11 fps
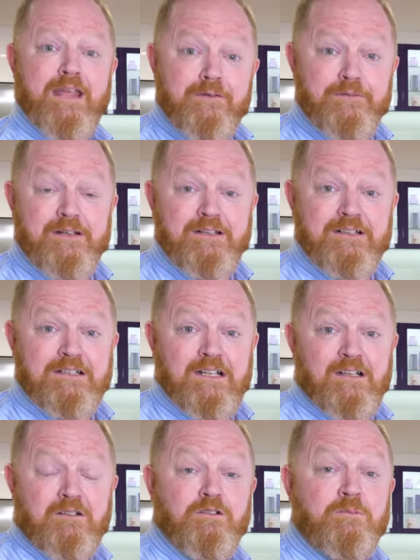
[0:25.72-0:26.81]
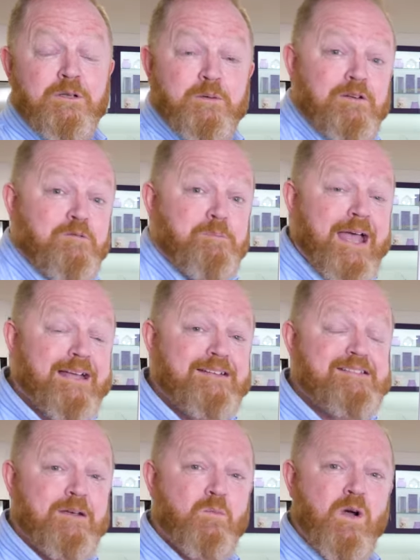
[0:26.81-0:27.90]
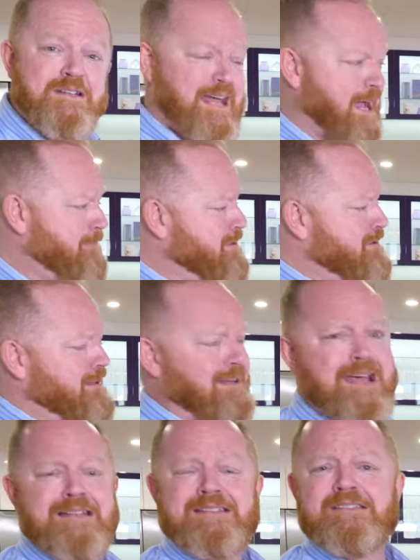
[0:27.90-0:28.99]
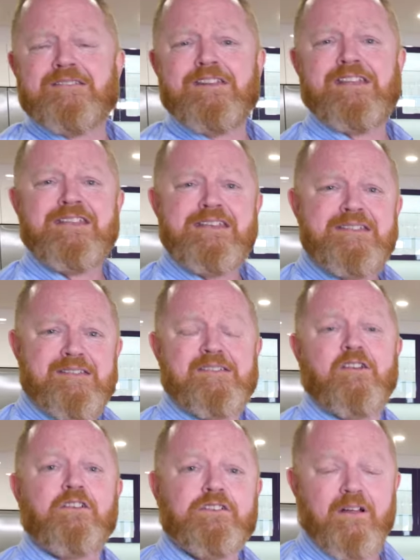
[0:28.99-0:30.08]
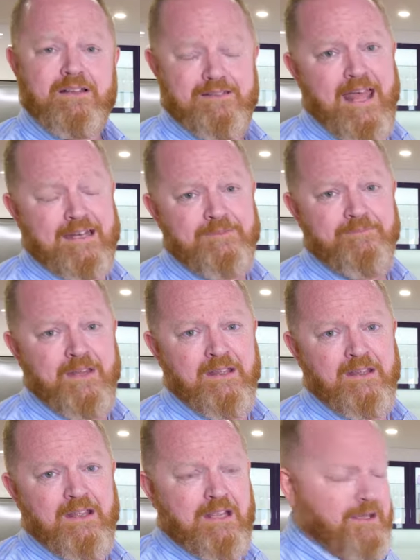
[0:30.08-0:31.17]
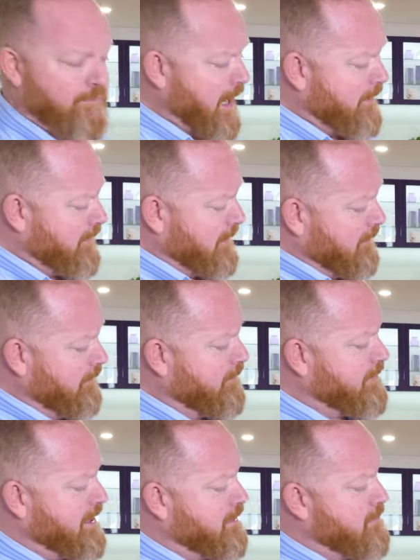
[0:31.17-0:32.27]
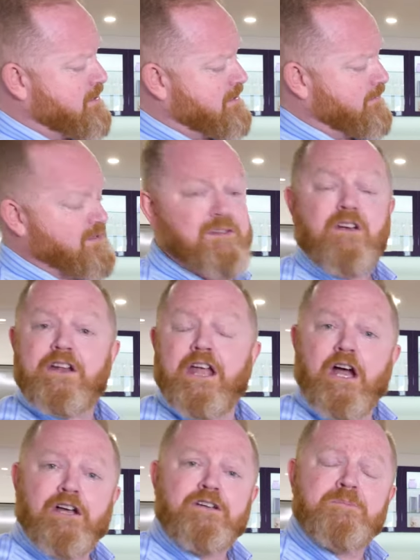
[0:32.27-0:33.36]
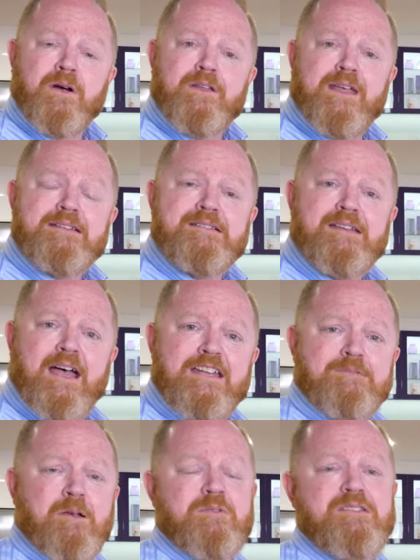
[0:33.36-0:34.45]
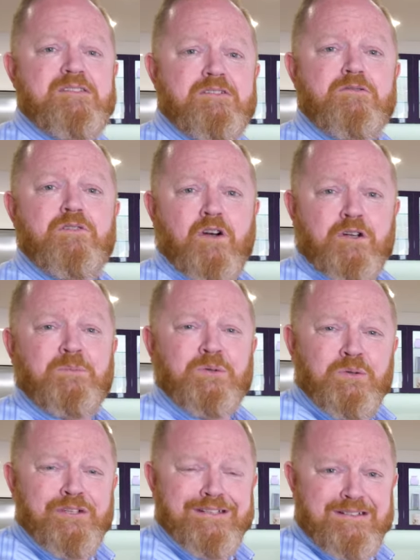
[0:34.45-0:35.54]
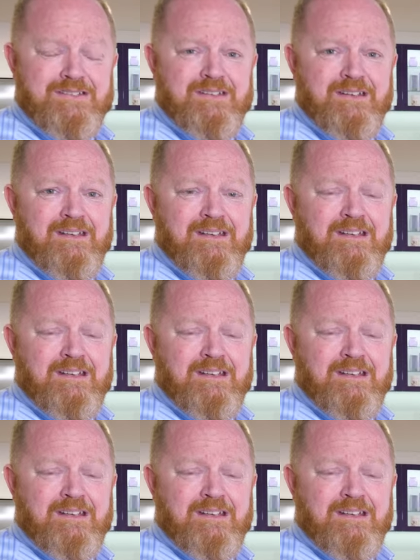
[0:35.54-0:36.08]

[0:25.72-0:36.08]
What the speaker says: left. Normally we look back and say, what's happened the last 30 years? It's gone like that. If you have a little look here, most of us have got a home by that stage, but we still got a mortgage.